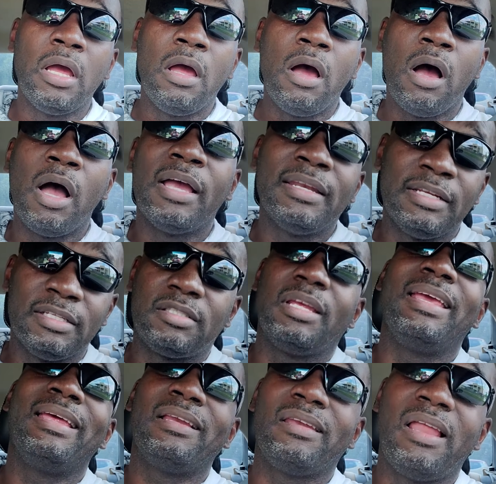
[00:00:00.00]
and it's
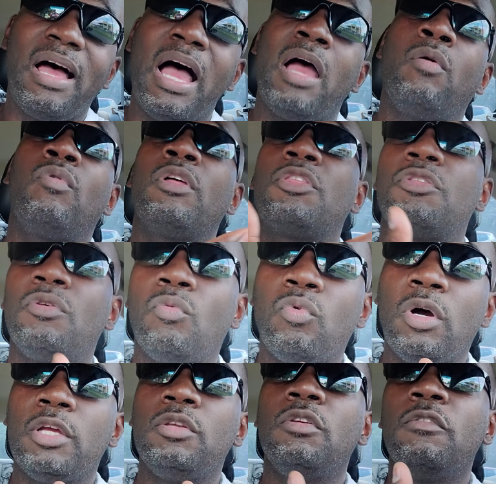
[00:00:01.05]
in line with
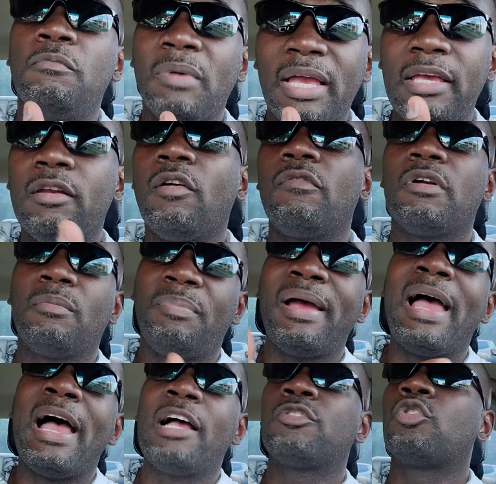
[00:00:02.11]
what you've made over the
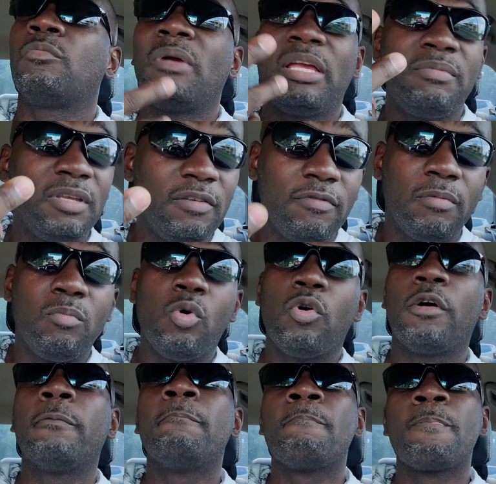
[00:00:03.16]
past, or maybe even
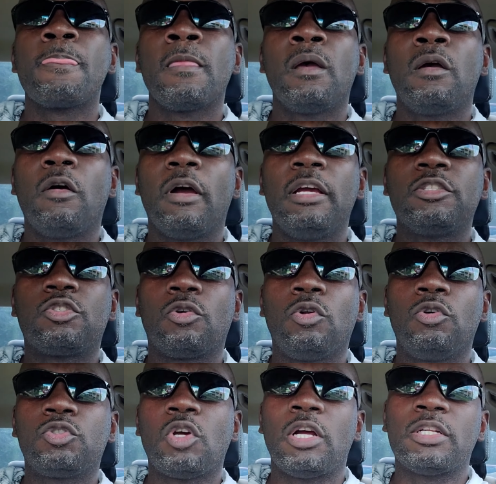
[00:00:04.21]
more. All right, so
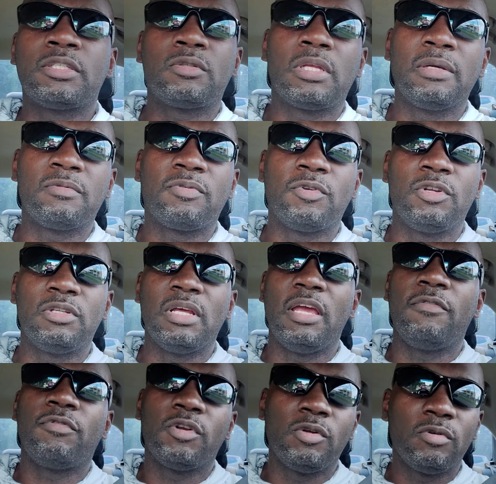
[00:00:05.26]
those are tips for today
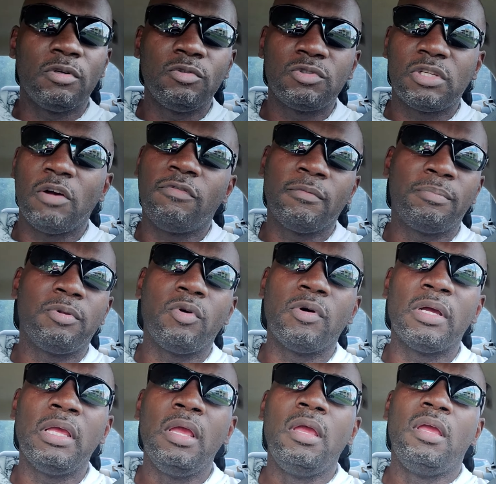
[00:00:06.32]
for anyone who's
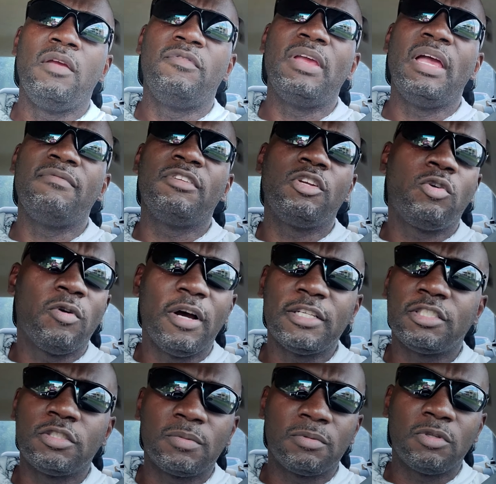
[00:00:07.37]
self-employed. If you have any
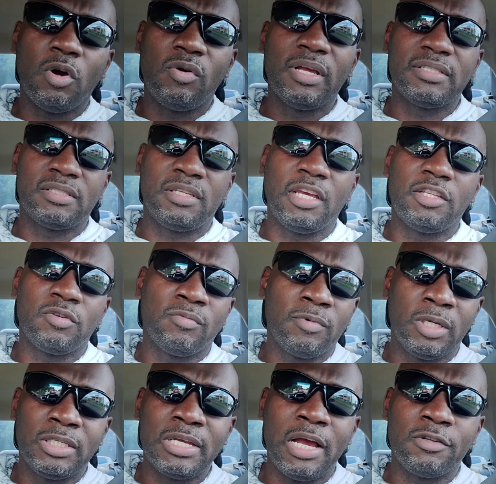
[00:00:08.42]
questions, don't hesitate to
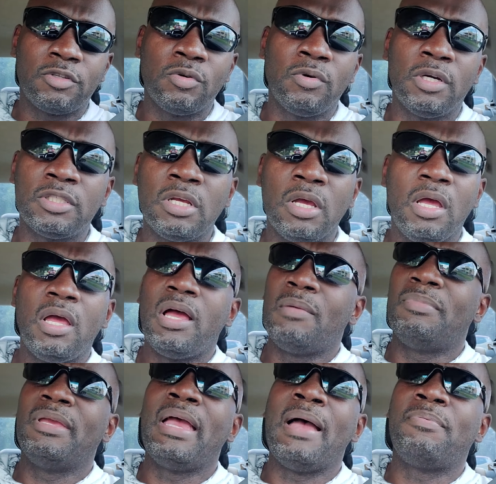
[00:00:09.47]
reach out to us. I'd
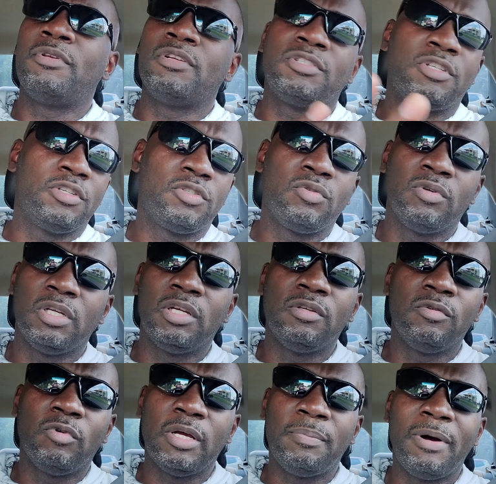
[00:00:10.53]
be happy to assist you in any
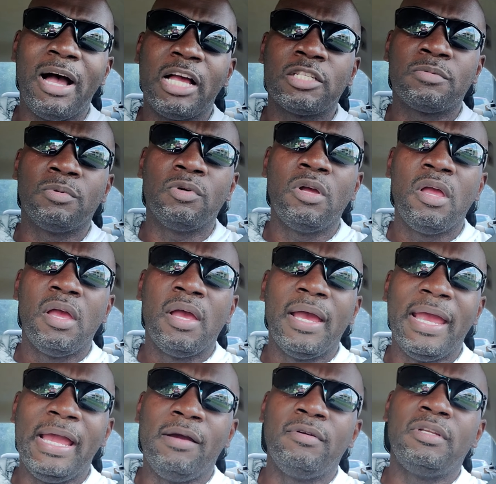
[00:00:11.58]
way possible.
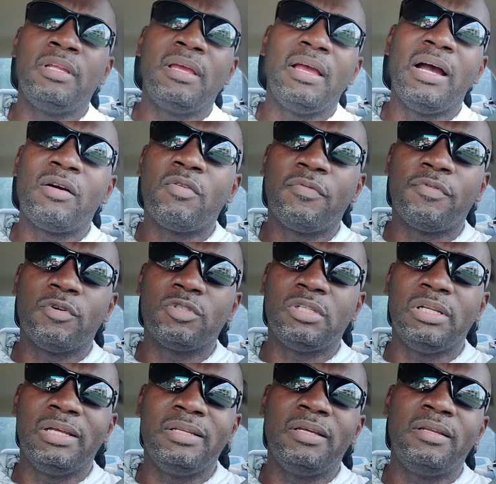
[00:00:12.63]
Aaron, Equifirst
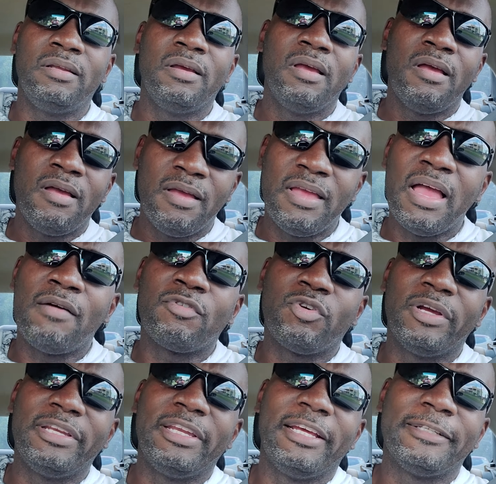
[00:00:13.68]
Lending, and have a
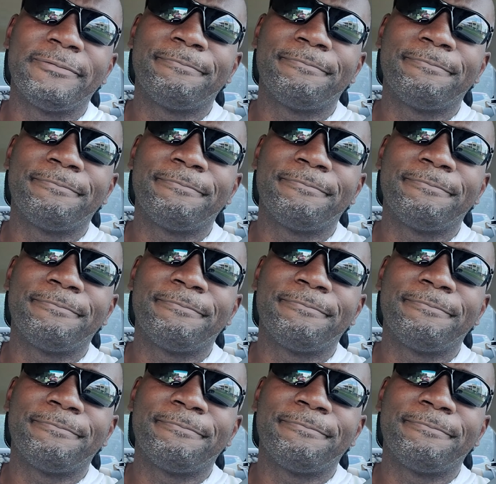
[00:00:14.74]
great day.